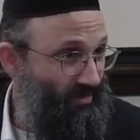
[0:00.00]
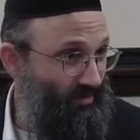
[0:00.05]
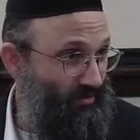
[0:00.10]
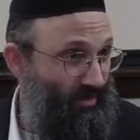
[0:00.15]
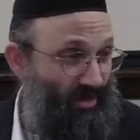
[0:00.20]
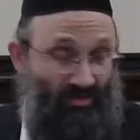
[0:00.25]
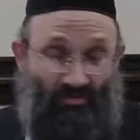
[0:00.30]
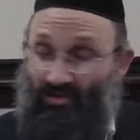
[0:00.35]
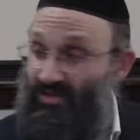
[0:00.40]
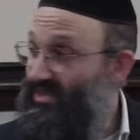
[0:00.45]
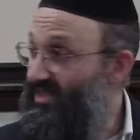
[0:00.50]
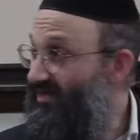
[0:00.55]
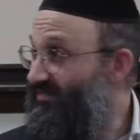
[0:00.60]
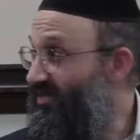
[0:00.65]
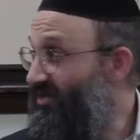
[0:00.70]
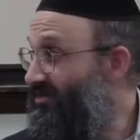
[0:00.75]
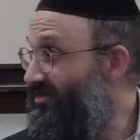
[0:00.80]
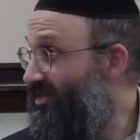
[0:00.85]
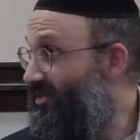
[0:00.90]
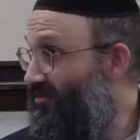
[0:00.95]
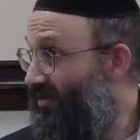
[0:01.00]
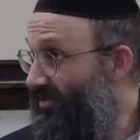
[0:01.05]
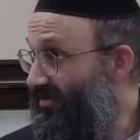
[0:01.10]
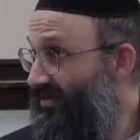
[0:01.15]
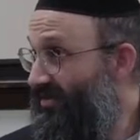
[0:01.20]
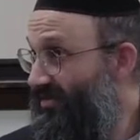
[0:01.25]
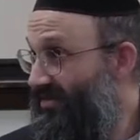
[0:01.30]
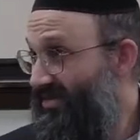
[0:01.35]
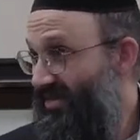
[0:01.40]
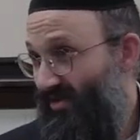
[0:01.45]
but it took 7 years to build
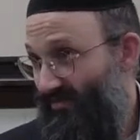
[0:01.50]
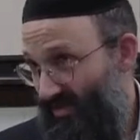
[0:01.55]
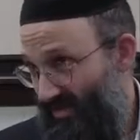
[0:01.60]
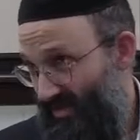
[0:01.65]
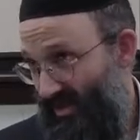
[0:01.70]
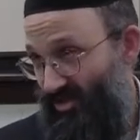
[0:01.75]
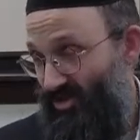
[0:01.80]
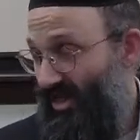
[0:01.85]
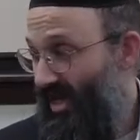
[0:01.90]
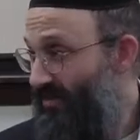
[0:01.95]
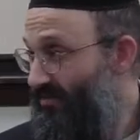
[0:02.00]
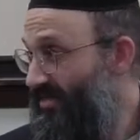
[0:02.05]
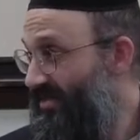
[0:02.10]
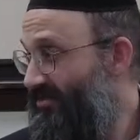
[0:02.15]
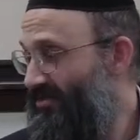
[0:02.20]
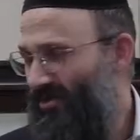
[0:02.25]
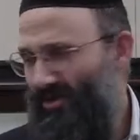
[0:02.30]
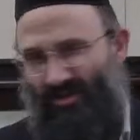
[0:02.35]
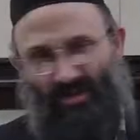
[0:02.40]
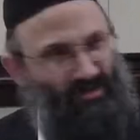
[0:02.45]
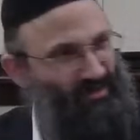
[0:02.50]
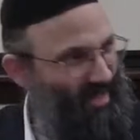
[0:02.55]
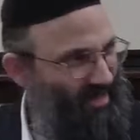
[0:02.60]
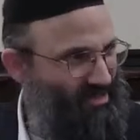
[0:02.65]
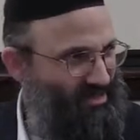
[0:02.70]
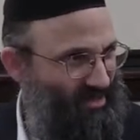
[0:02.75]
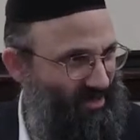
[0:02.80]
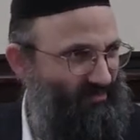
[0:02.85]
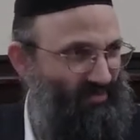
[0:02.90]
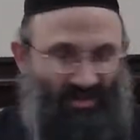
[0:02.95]
it. 7 is like Shabbos. No, it didn't take
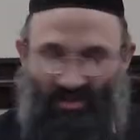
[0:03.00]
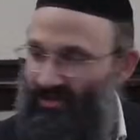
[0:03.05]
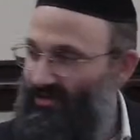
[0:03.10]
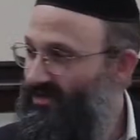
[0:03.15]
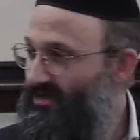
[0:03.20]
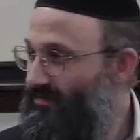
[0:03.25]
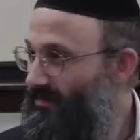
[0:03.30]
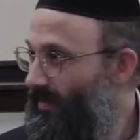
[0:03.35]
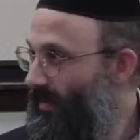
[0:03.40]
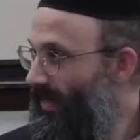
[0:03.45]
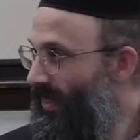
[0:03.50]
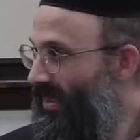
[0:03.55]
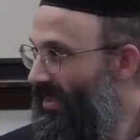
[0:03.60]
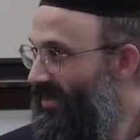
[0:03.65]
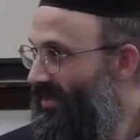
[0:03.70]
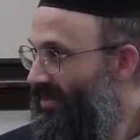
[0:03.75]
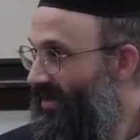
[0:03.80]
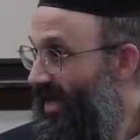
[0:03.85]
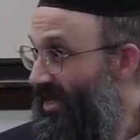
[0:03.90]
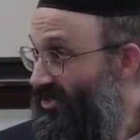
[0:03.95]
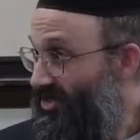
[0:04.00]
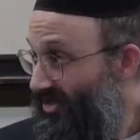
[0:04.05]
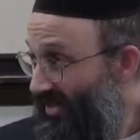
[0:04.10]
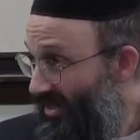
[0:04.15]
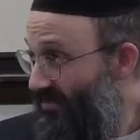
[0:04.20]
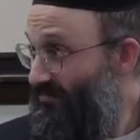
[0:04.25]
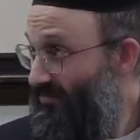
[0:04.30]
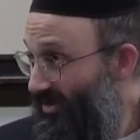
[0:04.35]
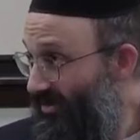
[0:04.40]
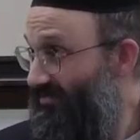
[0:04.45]
7 years.
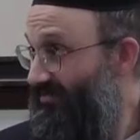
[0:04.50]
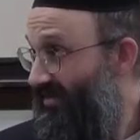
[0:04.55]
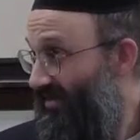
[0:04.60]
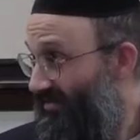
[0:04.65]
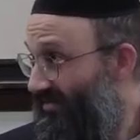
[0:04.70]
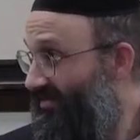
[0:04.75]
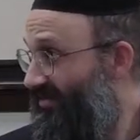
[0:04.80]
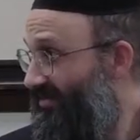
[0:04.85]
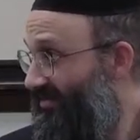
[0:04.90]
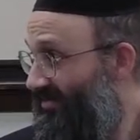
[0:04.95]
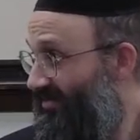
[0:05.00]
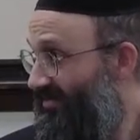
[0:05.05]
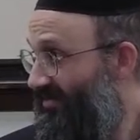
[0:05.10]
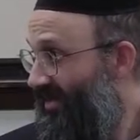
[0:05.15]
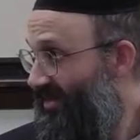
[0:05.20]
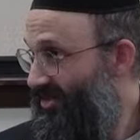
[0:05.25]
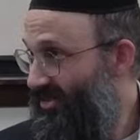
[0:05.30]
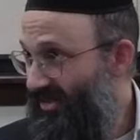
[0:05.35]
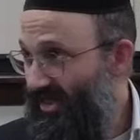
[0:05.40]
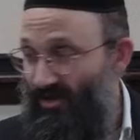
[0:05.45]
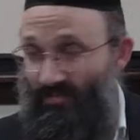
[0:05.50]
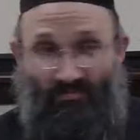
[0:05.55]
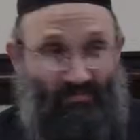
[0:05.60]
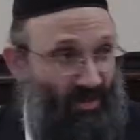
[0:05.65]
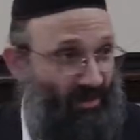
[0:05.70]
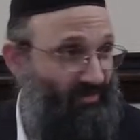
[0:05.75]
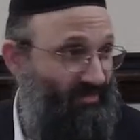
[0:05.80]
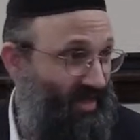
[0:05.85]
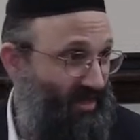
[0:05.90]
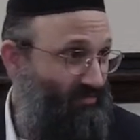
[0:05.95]
Hashem built it. Hashem
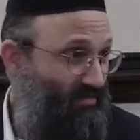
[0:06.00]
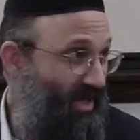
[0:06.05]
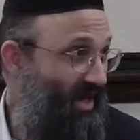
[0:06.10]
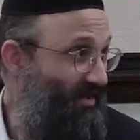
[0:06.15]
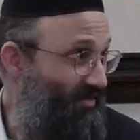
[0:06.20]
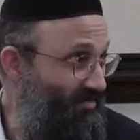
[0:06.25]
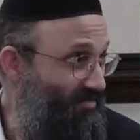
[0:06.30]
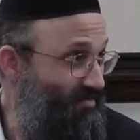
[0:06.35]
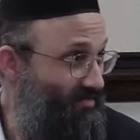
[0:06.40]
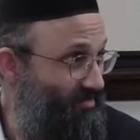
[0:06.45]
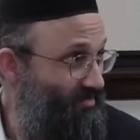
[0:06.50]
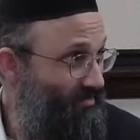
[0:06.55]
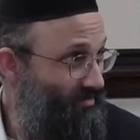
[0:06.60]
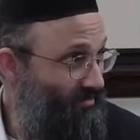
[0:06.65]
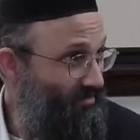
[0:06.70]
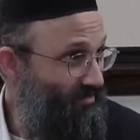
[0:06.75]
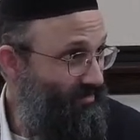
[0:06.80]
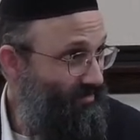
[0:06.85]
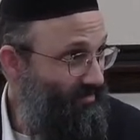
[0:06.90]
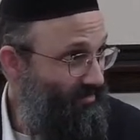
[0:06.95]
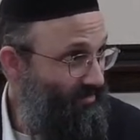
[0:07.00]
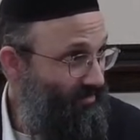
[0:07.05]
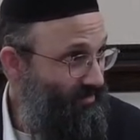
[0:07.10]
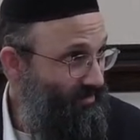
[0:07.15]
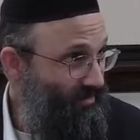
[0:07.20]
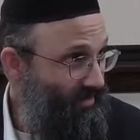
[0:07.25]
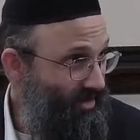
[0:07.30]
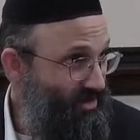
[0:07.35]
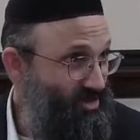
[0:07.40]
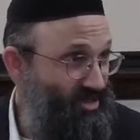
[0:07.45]
built that bias.
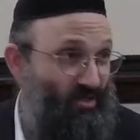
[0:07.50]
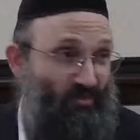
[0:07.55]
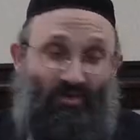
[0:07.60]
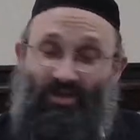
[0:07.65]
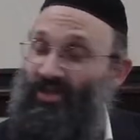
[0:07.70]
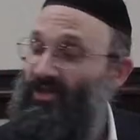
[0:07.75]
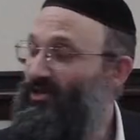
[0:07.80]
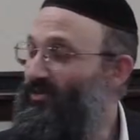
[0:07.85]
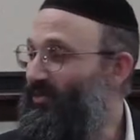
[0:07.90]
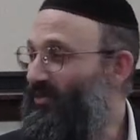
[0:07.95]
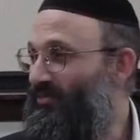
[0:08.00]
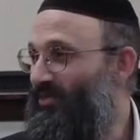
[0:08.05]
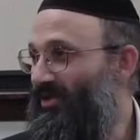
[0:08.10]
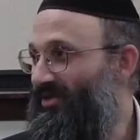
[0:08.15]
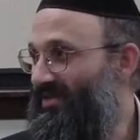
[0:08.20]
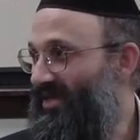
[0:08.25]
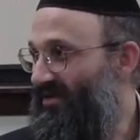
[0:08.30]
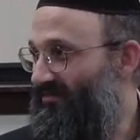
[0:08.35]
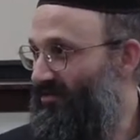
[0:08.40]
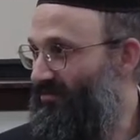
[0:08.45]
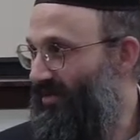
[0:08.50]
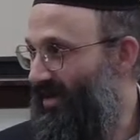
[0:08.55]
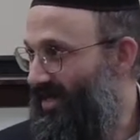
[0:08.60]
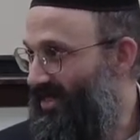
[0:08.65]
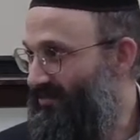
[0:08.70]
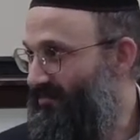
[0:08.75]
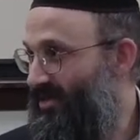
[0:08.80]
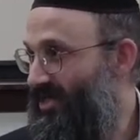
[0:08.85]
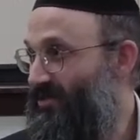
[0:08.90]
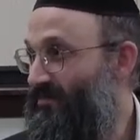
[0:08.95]
Hashem really is what builds every
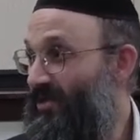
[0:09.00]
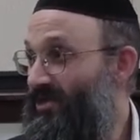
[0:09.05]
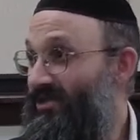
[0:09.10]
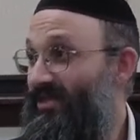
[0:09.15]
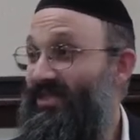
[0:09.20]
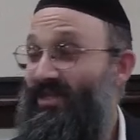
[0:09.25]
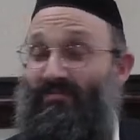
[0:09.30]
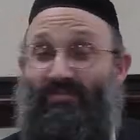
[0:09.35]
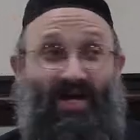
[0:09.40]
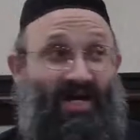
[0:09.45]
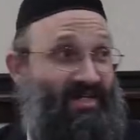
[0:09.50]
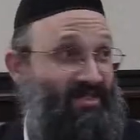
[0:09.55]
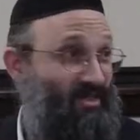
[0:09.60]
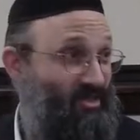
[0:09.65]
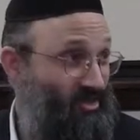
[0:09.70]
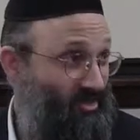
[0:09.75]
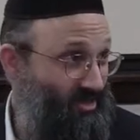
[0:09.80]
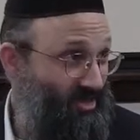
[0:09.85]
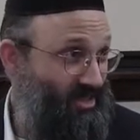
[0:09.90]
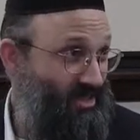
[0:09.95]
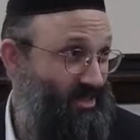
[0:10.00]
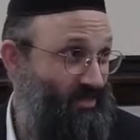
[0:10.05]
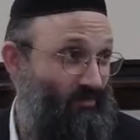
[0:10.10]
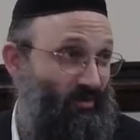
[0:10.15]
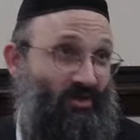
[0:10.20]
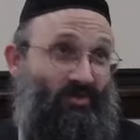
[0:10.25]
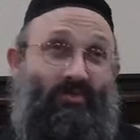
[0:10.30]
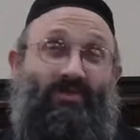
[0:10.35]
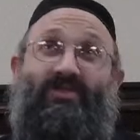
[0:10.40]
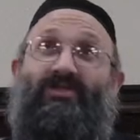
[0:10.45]
bias, but especially the bias Ashlishi,
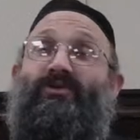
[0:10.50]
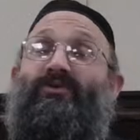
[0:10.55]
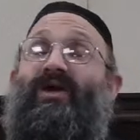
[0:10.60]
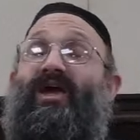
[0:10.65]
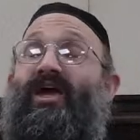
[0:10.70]
which we're so